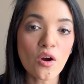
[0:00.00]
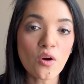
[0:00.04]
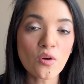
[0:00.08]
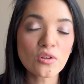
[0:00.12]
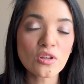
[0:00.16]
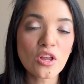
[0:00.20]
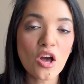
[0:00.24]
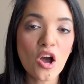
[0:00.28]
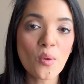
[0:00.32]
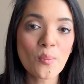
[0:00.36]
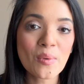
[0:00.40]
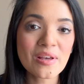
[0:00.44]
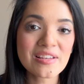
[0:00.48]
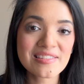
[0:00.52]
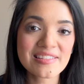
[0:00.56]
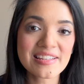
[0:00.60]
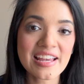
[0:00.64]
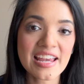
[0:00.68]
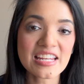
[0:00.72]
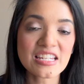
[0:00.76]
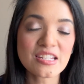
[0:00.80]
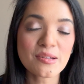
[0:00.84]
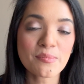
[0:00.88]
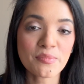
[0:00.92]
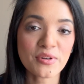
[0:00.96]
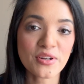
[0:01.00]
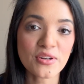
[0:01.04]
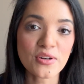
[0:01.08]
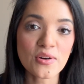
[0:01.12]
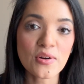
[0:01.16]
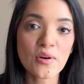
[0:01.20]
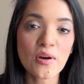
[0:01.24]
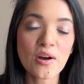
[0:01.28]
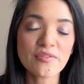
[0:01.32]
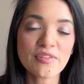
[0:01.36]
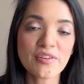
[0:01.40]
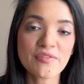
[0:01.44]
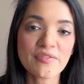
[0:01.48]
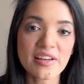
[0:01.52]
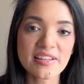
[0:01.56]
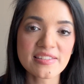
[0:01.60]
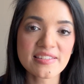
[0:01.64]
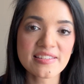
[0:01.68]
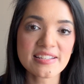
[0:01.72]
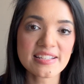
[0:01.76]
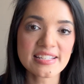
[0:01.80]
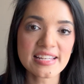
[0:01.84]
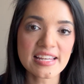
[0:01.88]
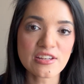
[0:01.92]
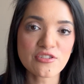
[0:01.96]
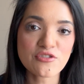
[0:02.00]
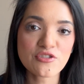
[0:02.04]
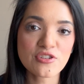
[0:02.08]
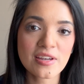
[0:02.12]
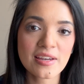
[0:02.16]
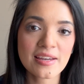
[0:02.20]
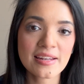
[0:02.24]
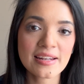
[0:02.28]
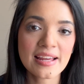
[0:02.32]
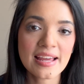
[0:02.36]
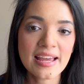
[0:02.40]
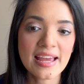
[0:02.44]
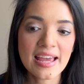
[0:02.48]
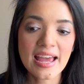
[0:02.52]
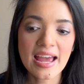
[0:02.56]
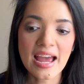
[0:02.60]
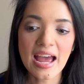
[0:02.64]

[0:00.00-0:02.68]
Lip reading: Oklahoma State Bureau of Investigation,